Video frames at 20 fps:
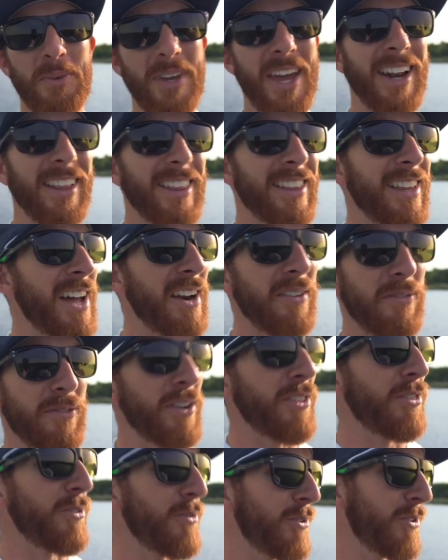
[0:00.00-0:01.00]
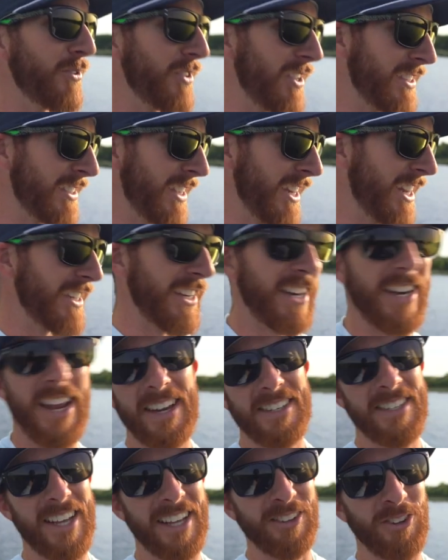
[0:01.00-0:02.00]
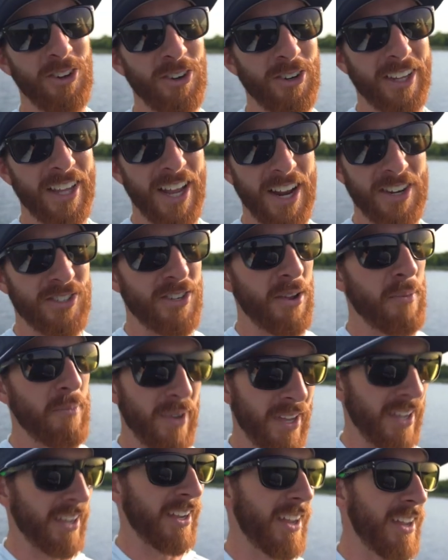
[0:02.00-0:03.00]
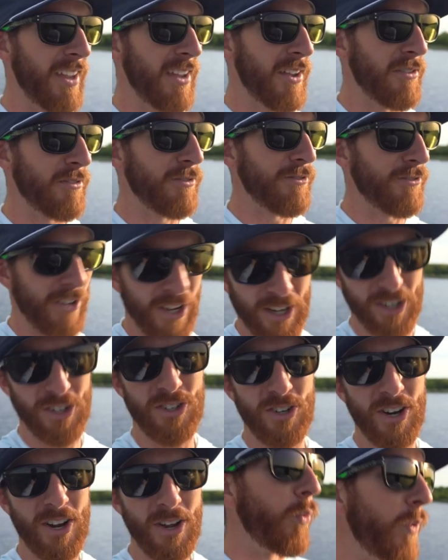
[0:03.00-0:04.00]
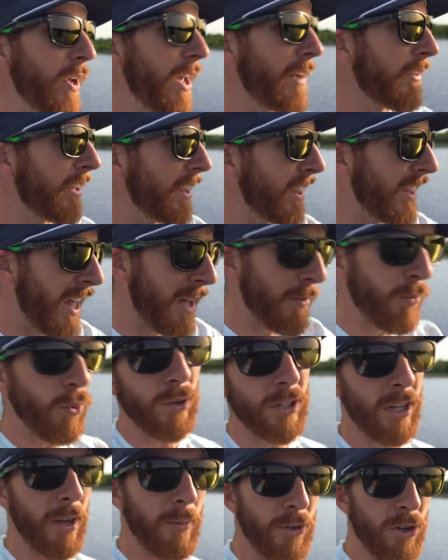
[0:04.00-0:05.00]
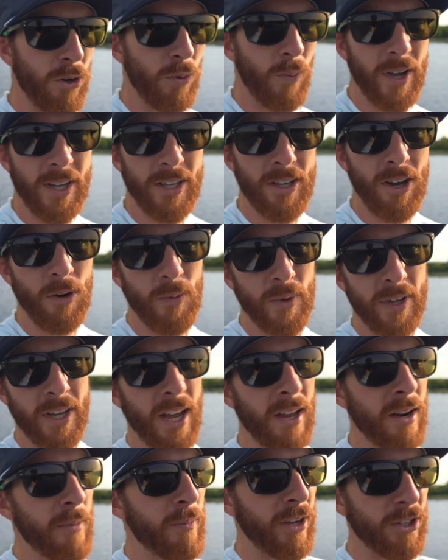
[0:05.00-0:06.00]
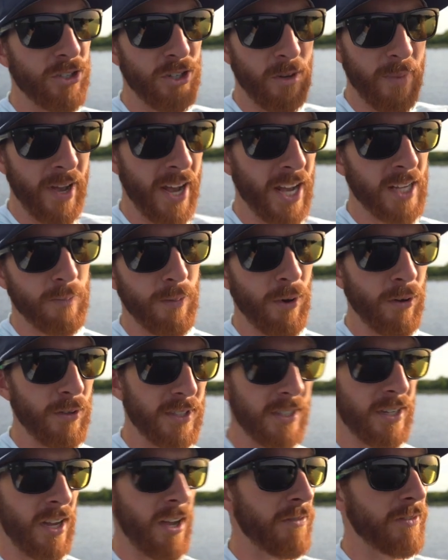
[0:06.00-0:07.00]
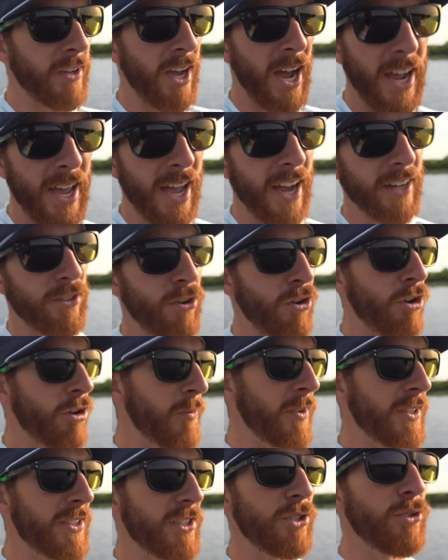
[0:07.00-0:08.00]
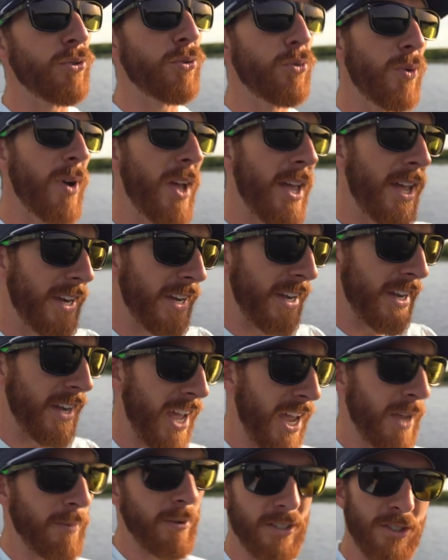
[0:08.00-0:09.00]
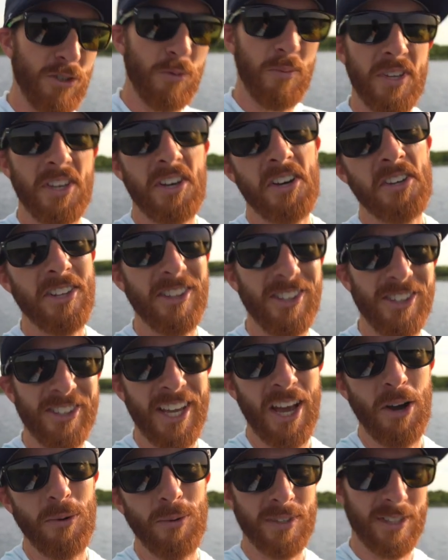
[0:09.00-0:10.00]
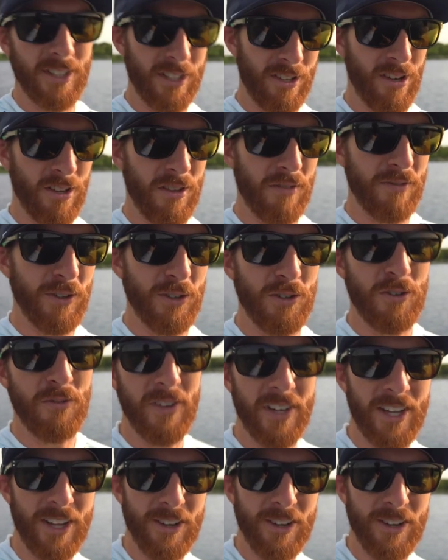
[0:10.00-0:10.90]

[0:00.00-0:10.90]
We had a lot of fun throwing these, and it did not take long to catch some big fish. We have a lot more coming your way, y'all. We got a bunch of bass boat stuff, kayak tournaments, you name it. So be on the lookout. We'll see you on the future videos.